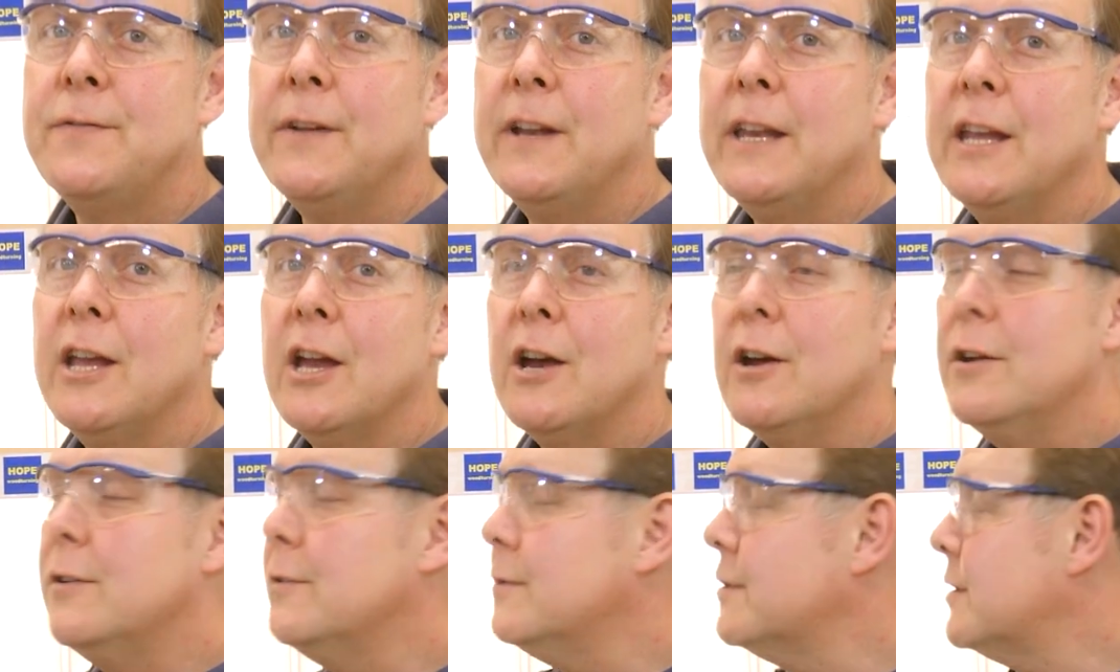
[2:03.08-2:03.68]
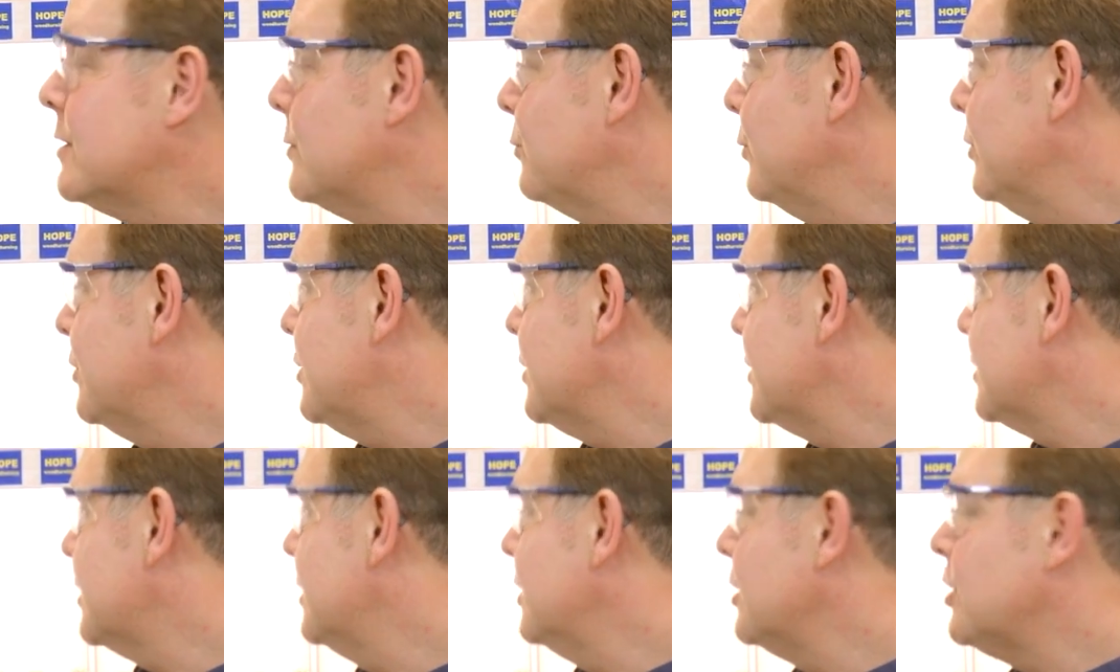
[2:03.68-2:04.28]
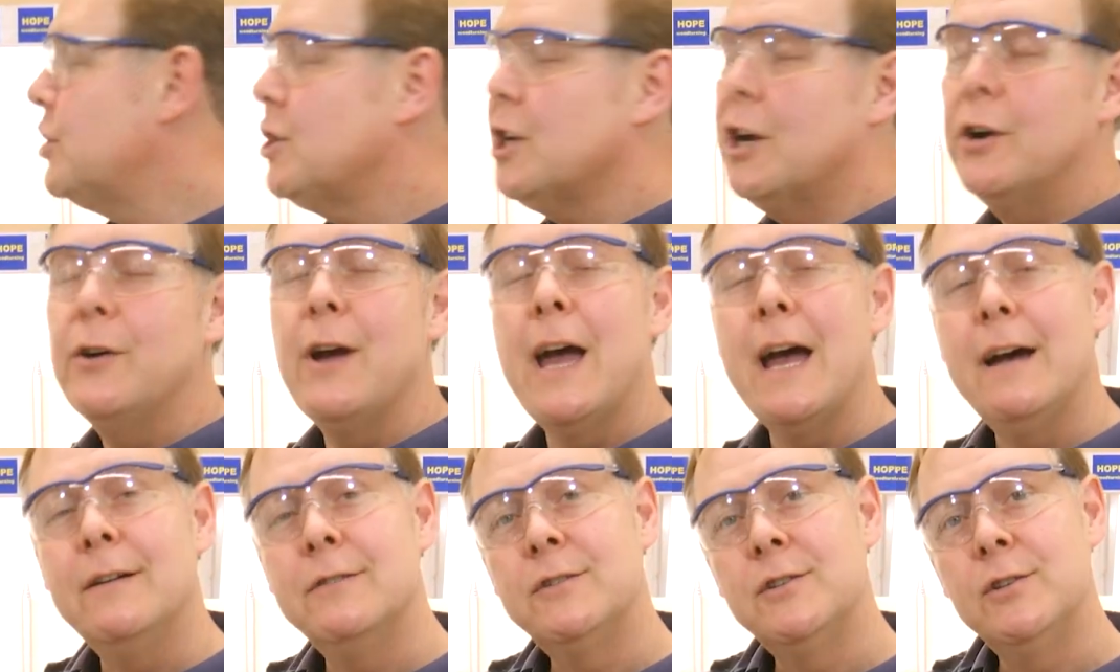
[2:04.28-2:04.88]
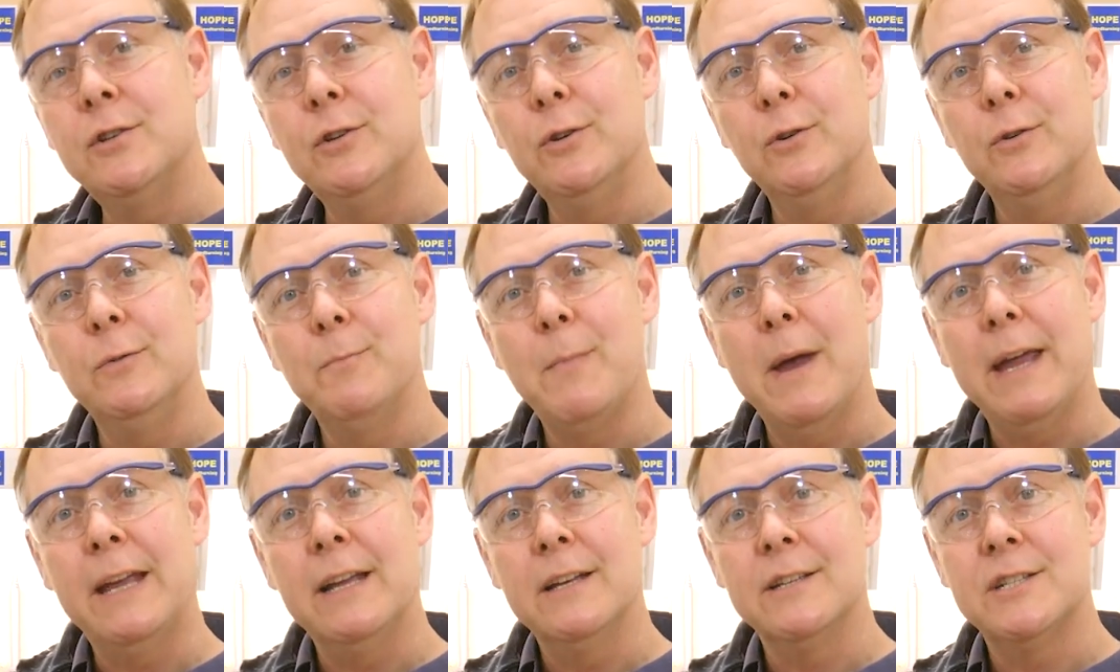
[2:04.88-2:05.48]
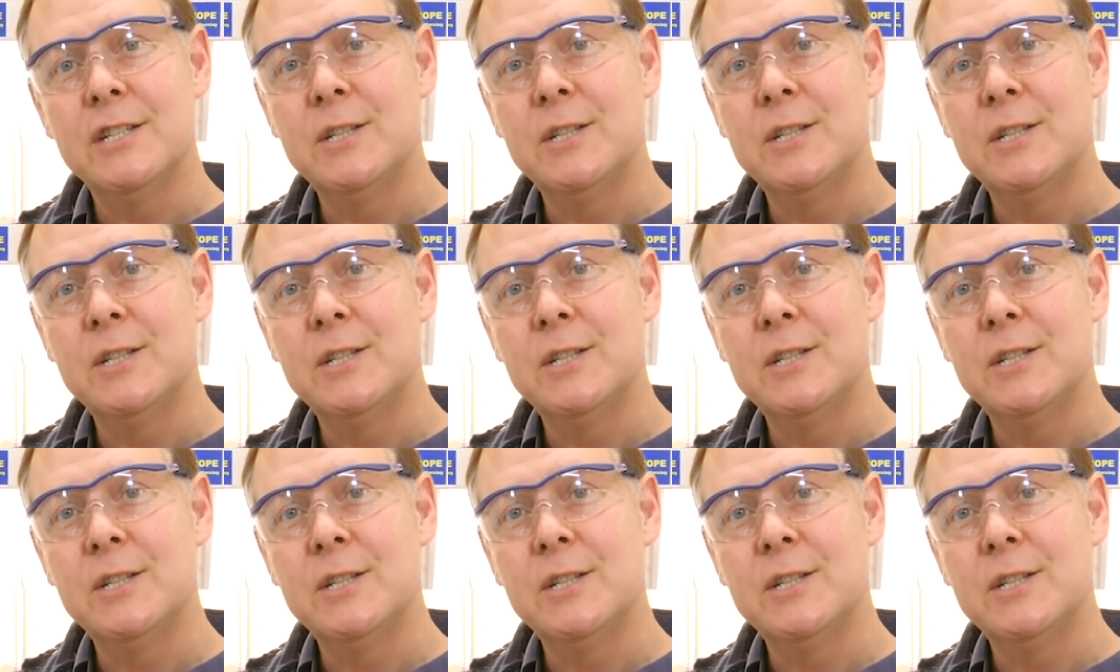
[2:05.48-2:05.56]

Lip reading: videos, we're just going to show how to make a